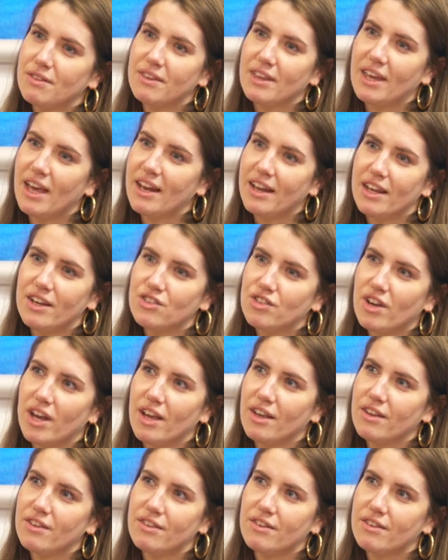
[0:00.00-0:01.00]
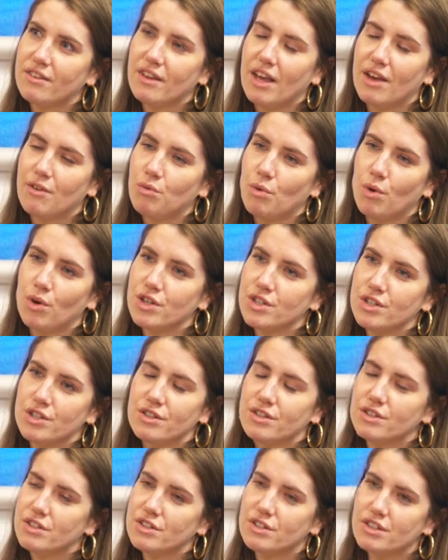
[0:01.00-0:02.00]
the NHS, everyone
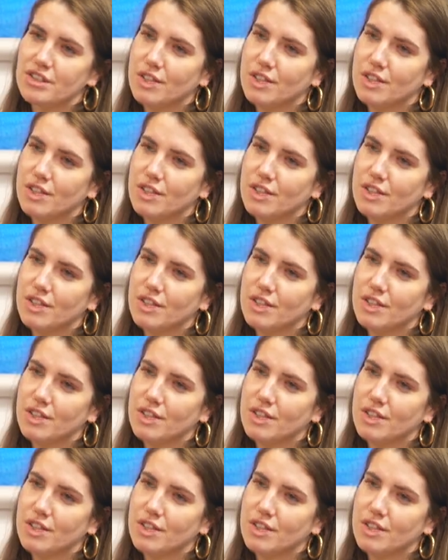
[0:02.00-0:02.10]
just